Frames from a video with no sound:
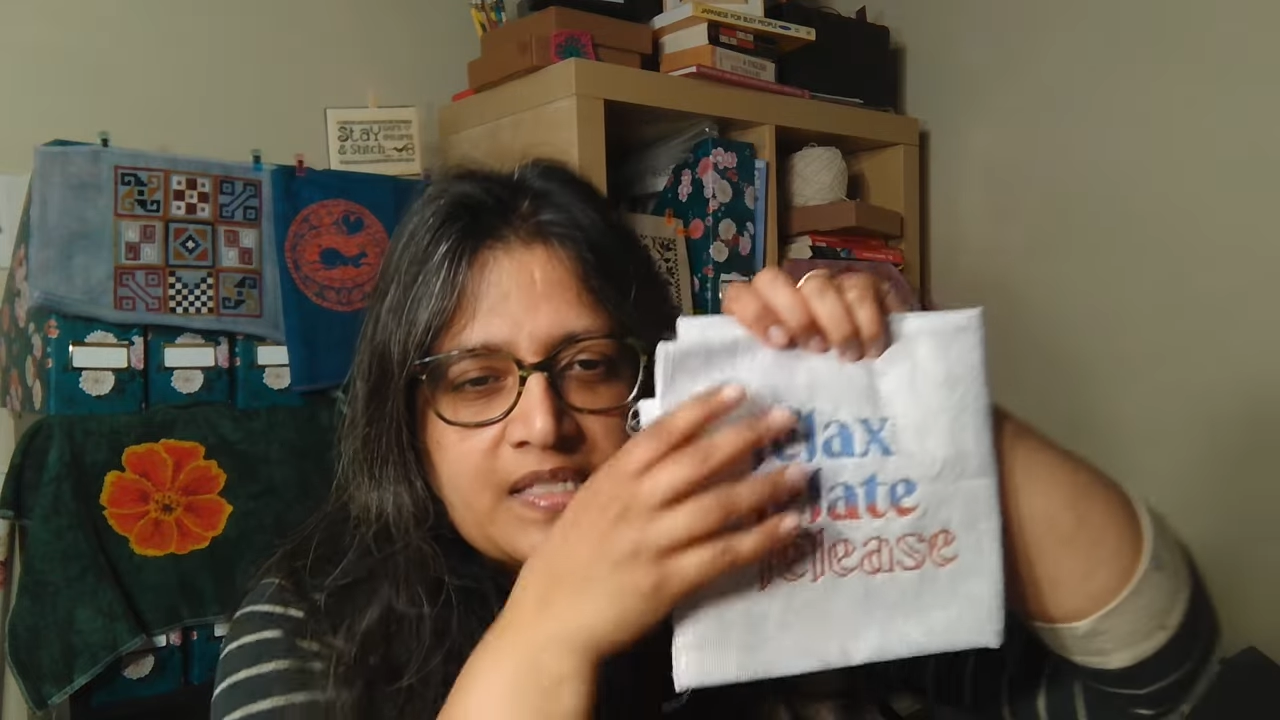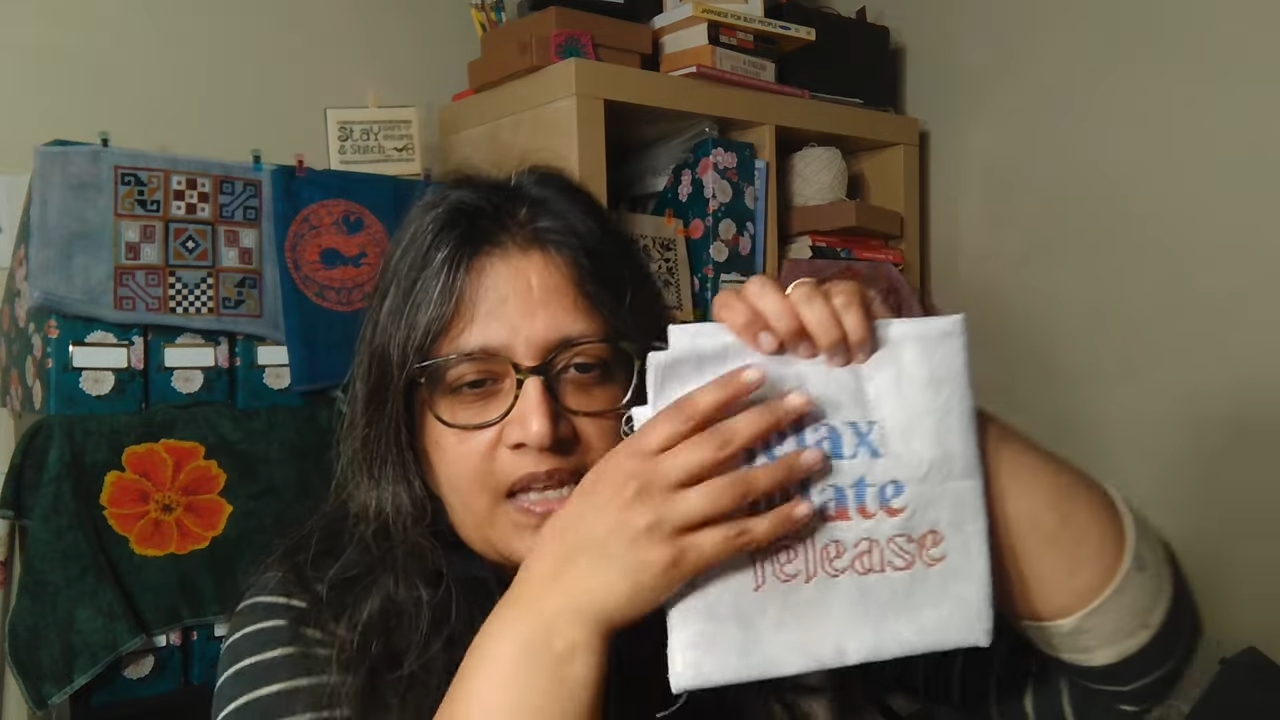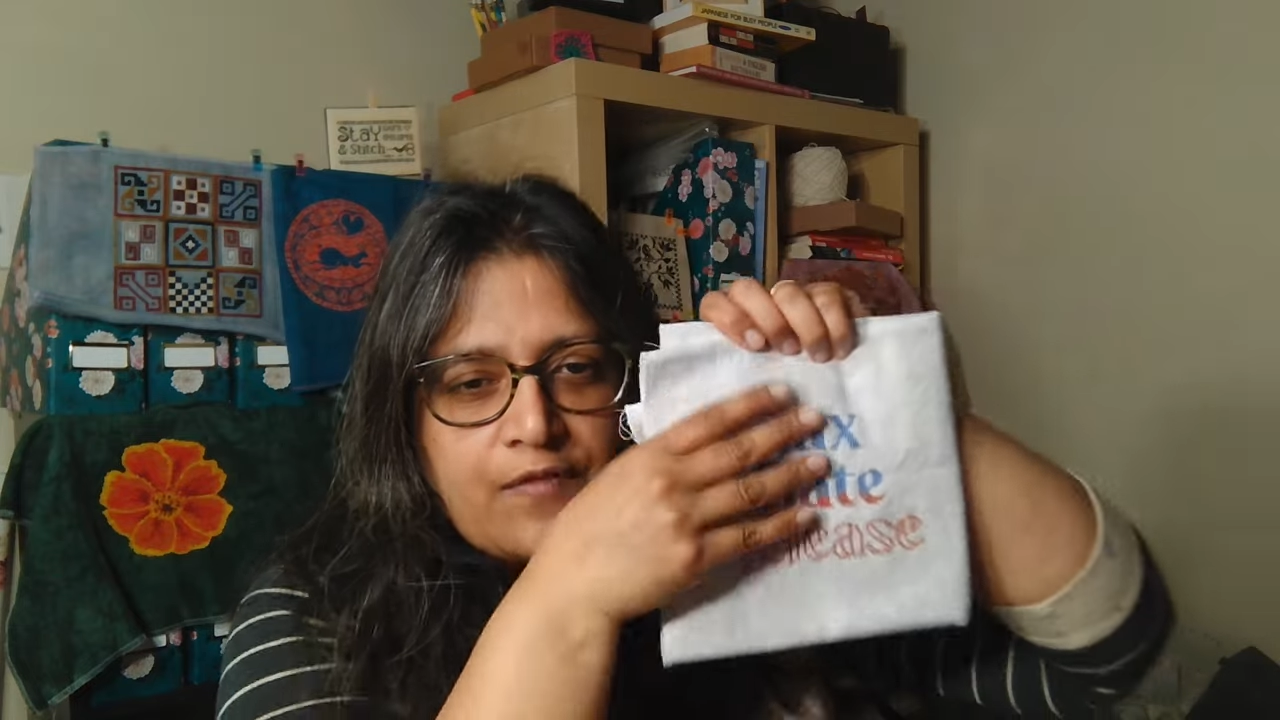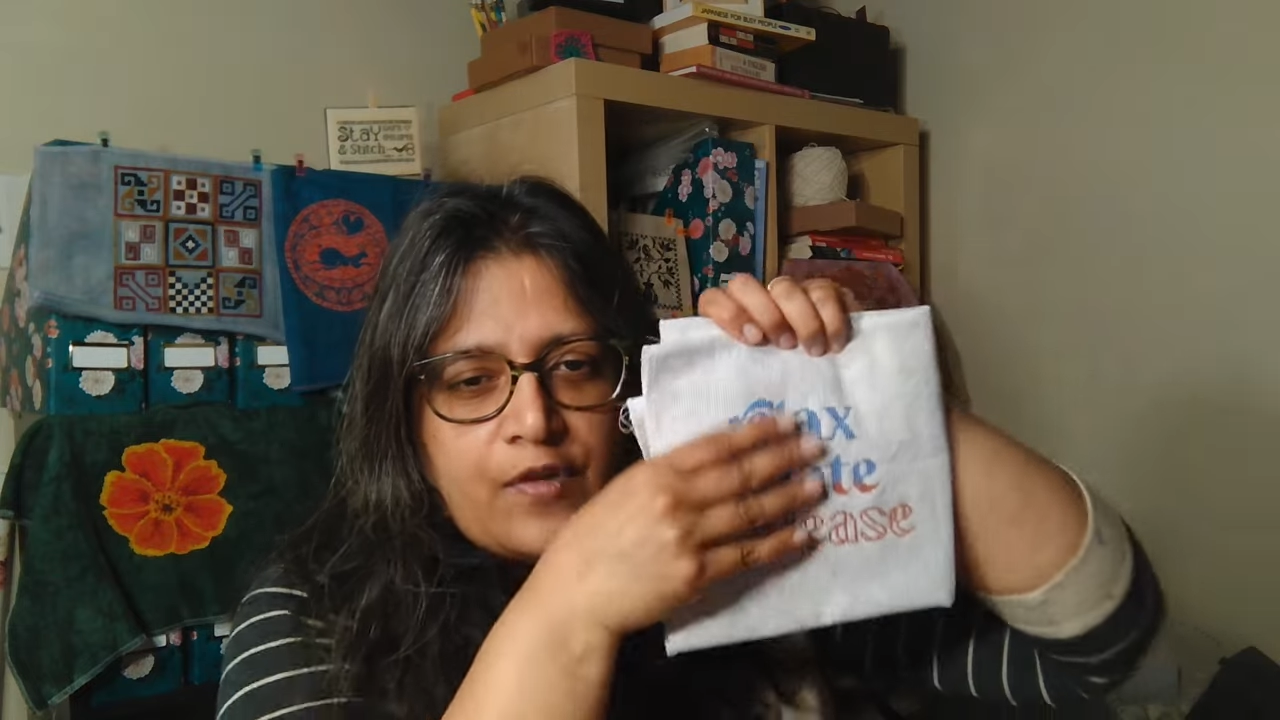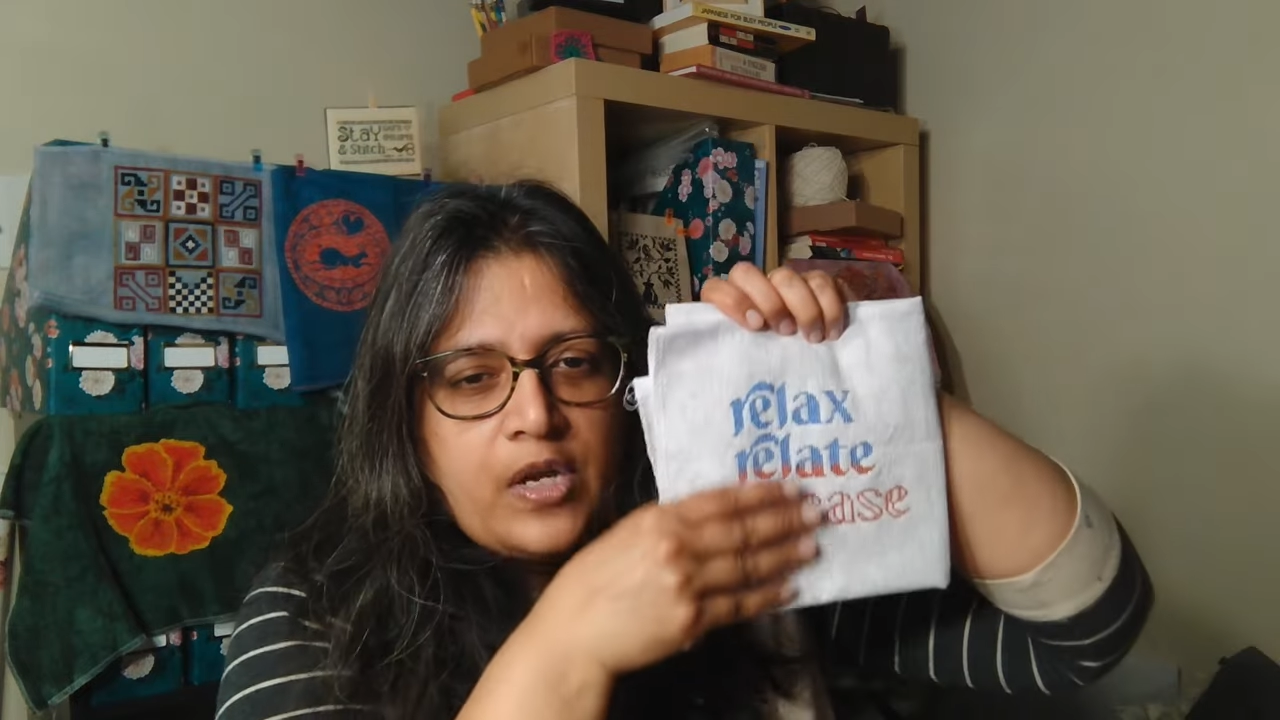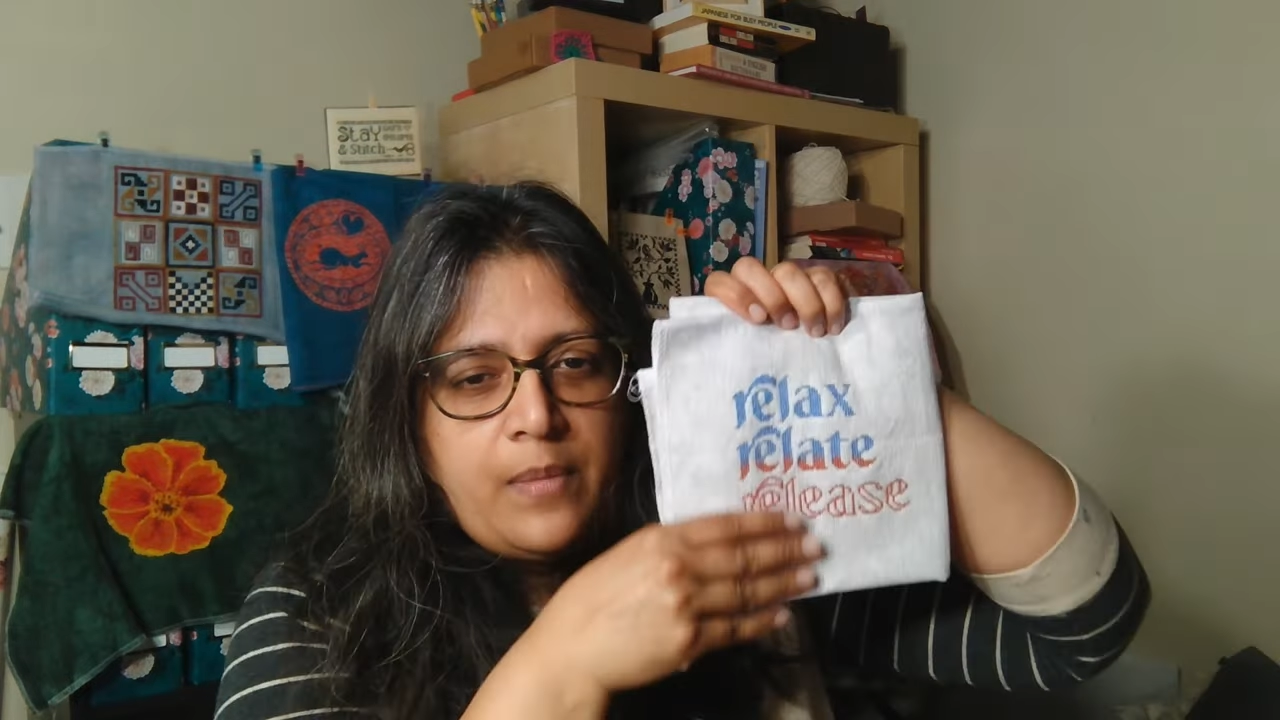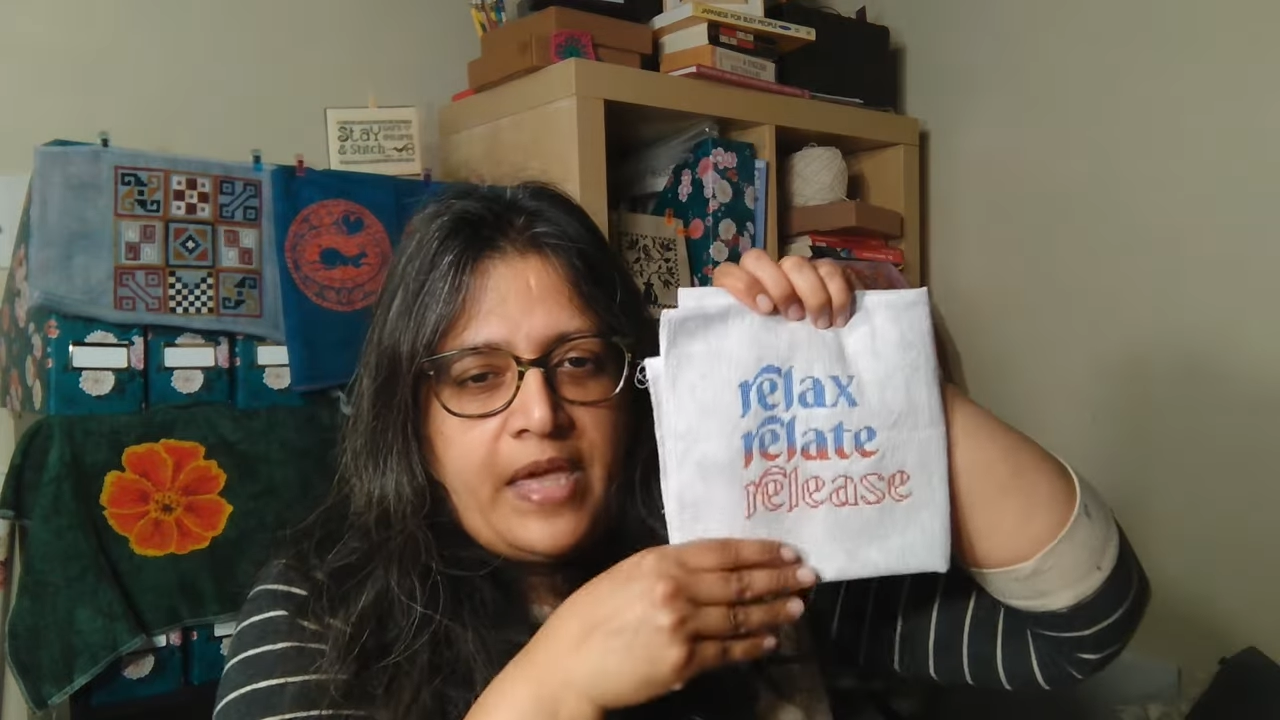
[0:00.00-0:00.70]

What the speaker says: It's like a very